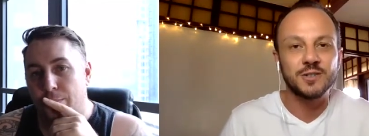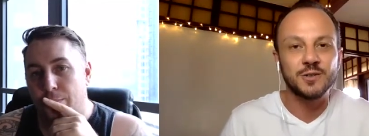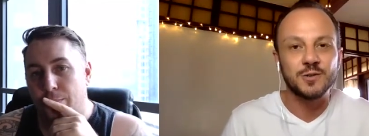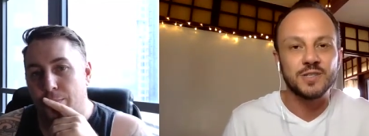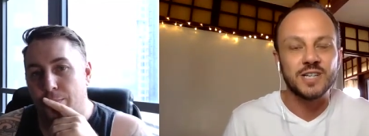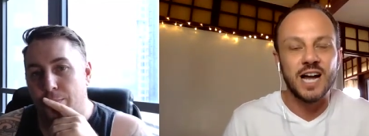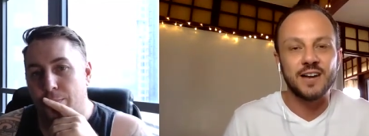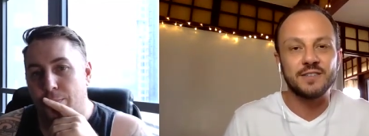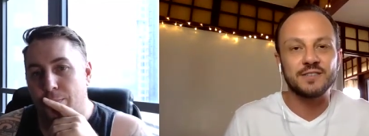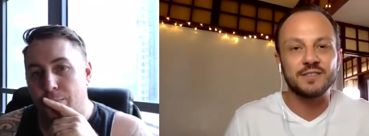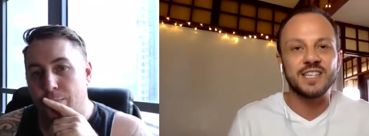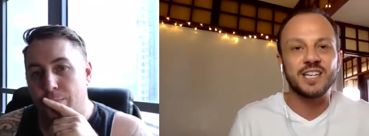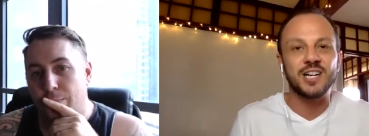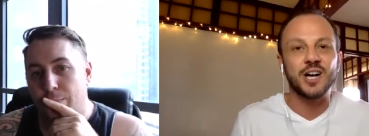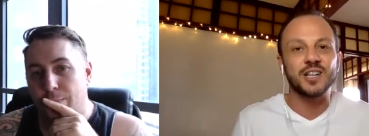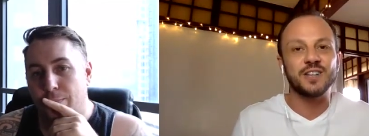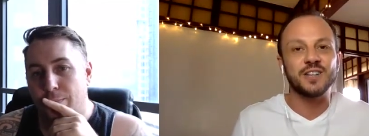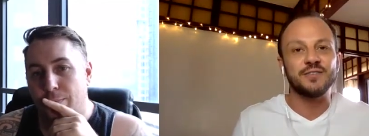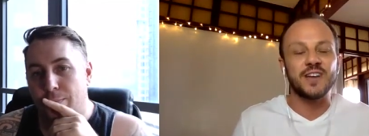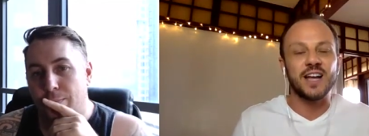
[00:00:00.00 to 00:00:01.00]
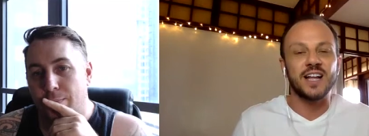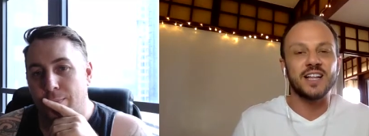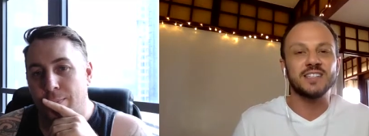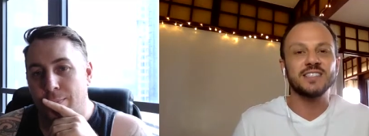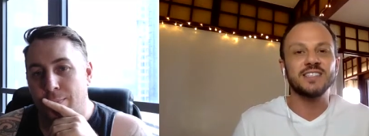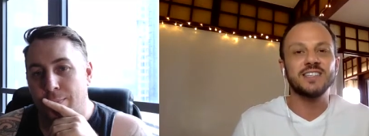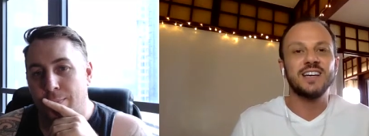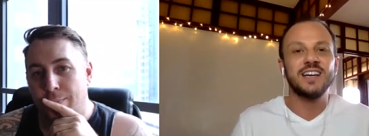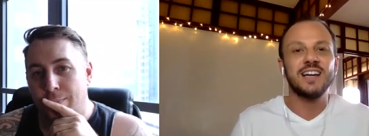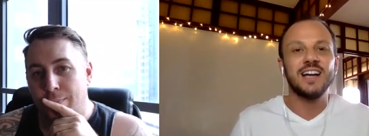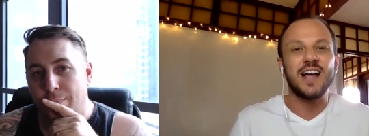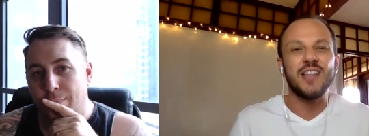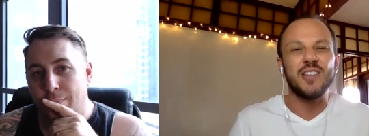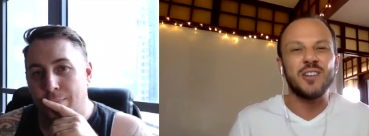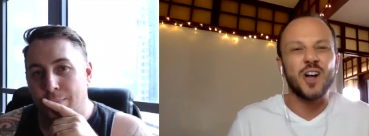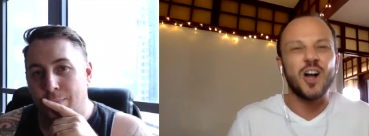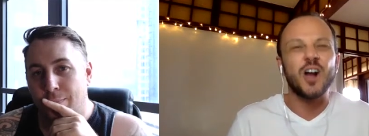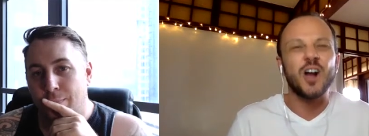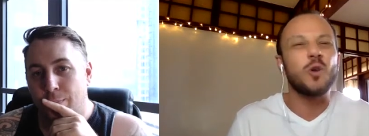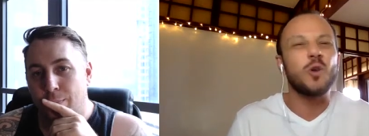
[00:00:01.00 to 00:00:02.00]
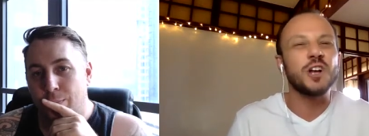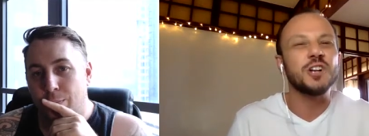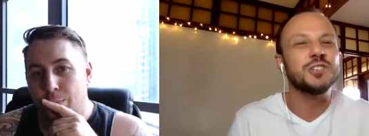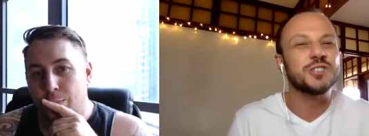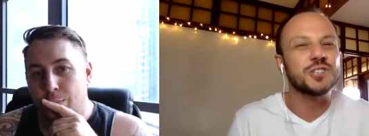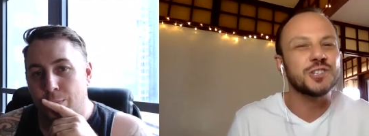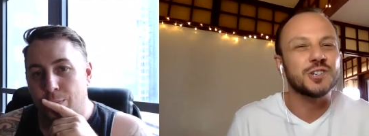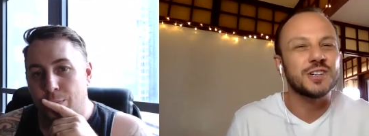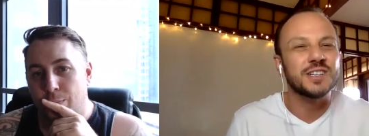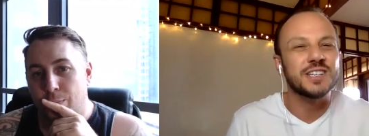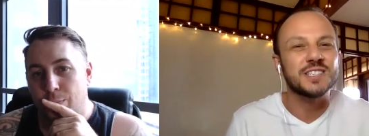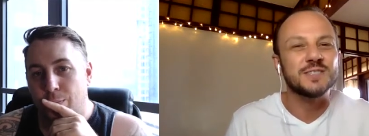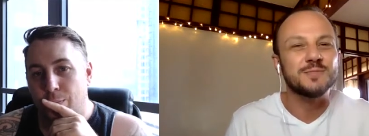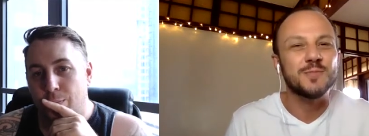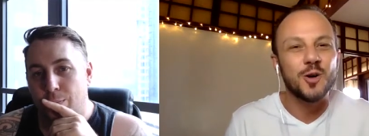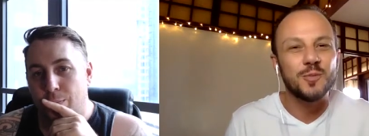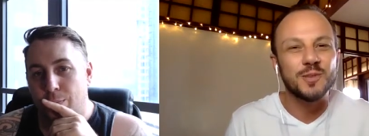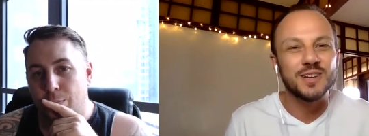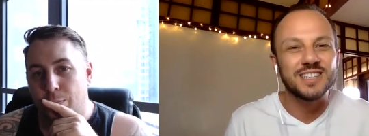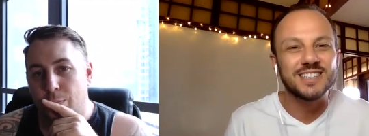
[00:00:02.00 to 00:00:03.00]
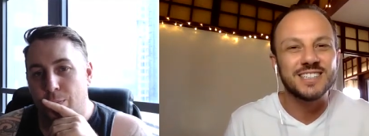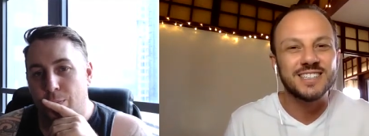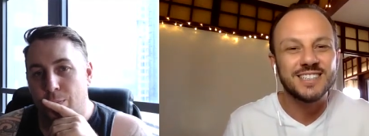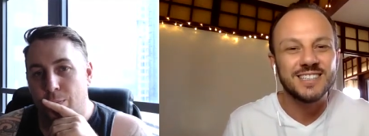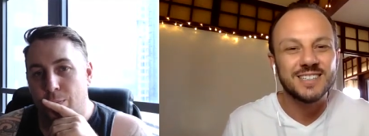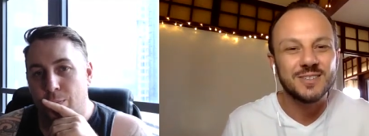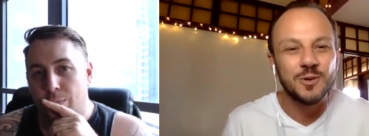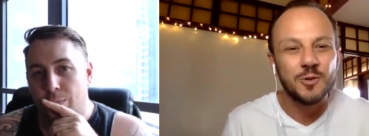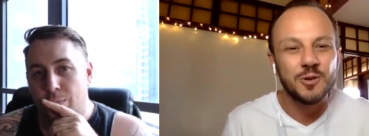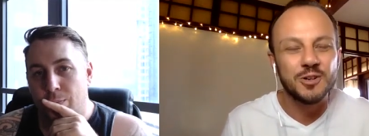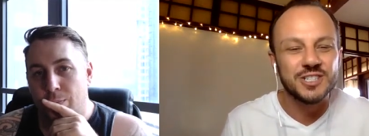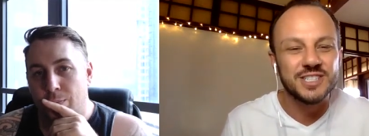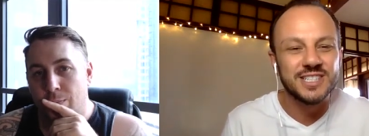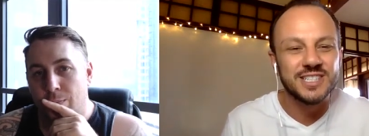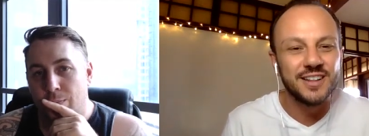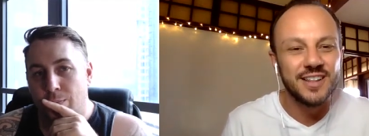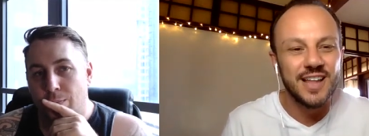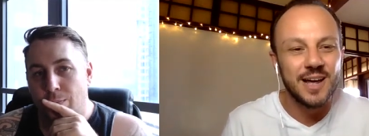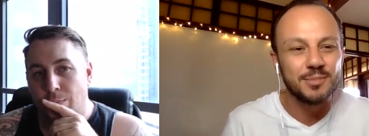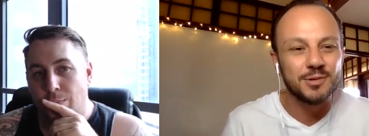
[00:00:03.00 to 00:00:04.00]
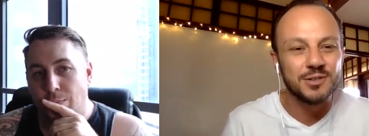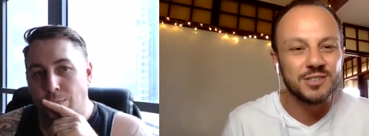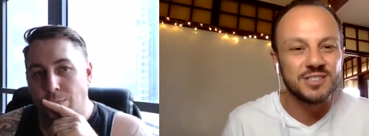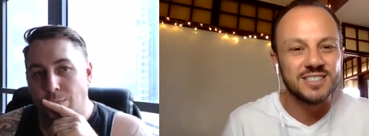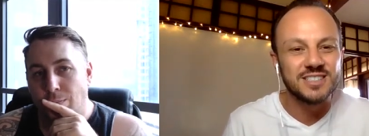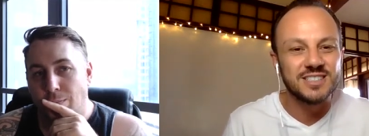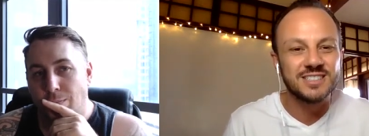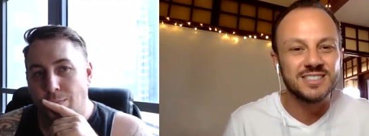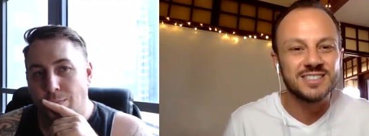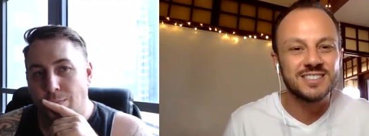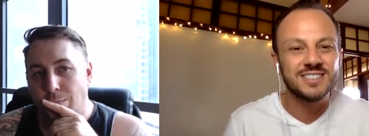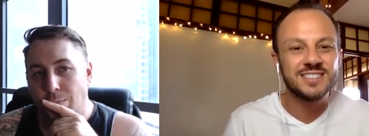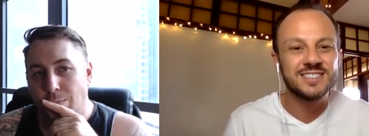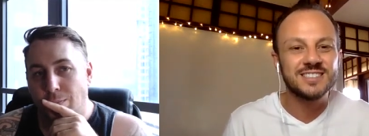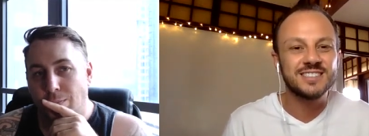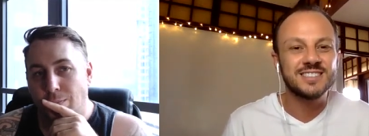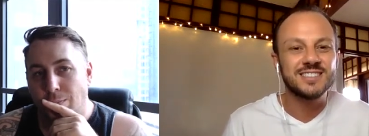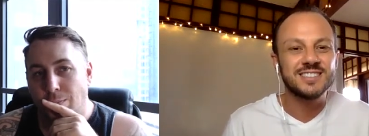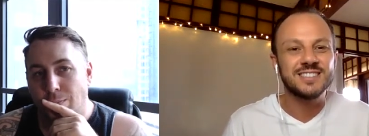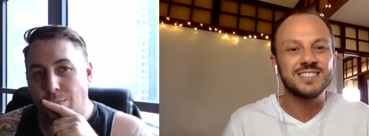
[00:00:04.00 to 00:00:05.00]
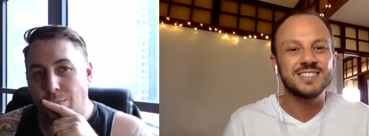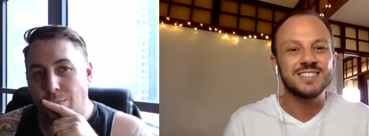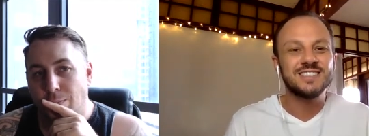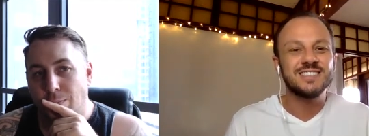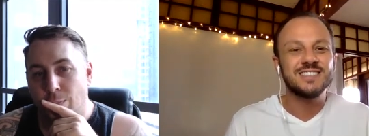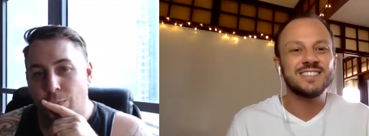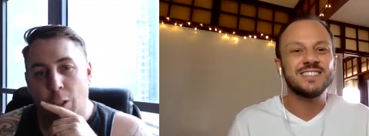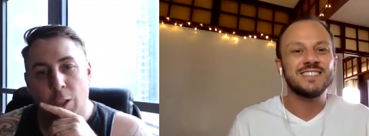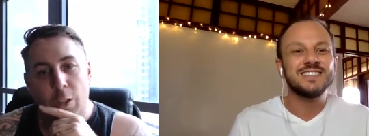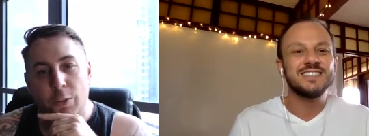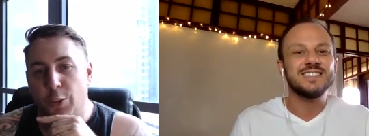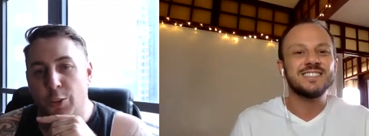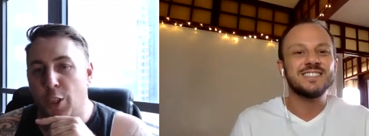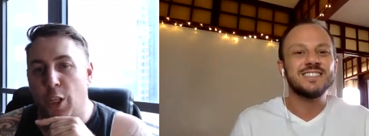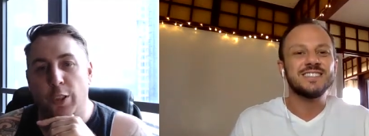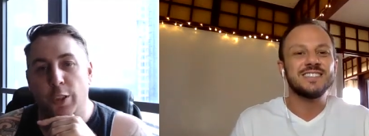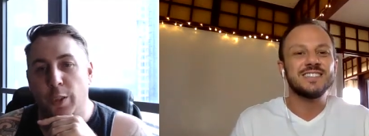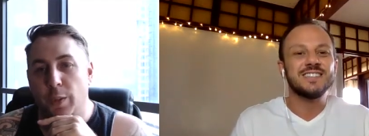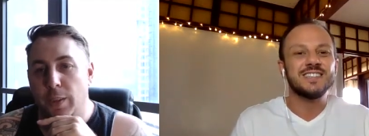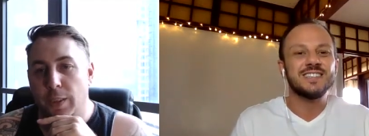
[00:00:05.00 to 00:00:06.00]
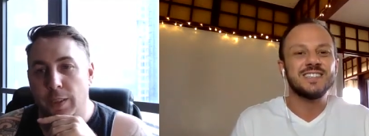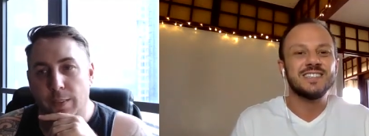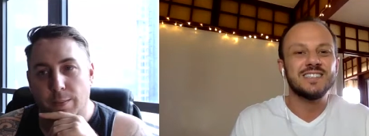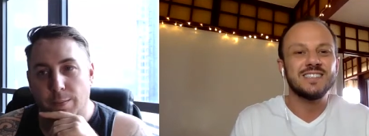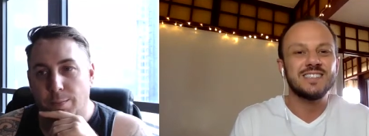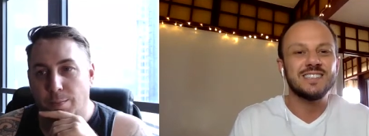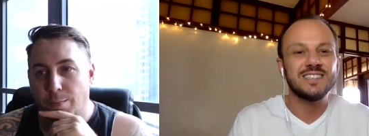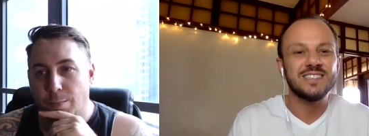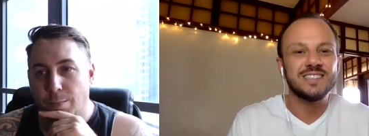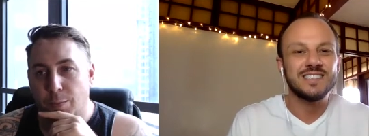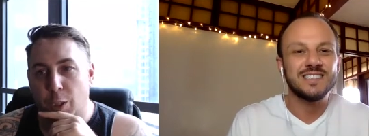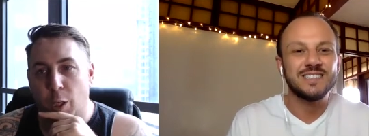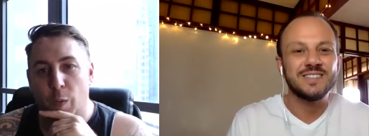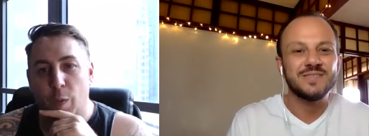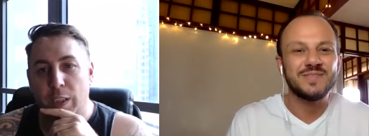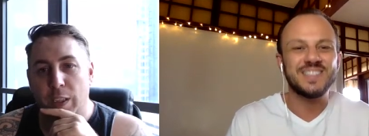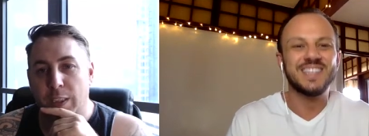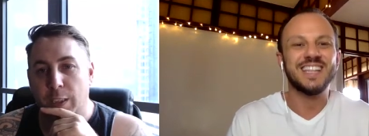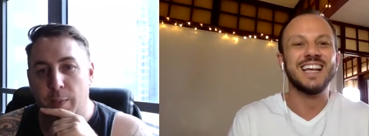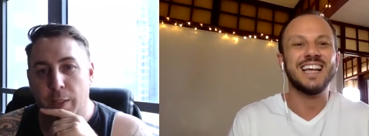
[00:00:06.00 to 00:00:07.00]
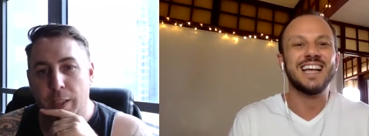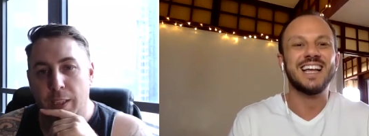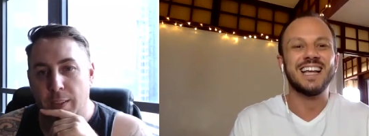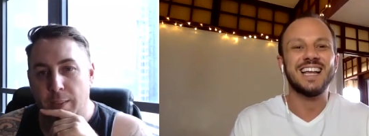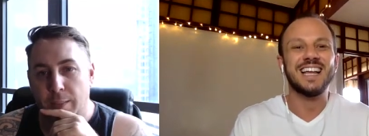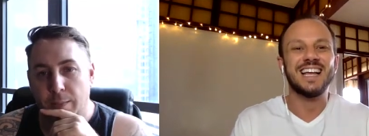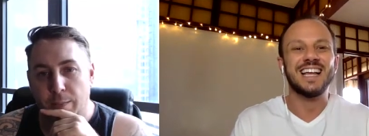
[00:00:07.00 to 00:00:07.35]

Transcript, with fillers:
Speaker 1: who's kind of sitting on the fence and they're not quite sure at this moment? What would you tell that person?
Speaker 2: Don't do it. Don't waste your money.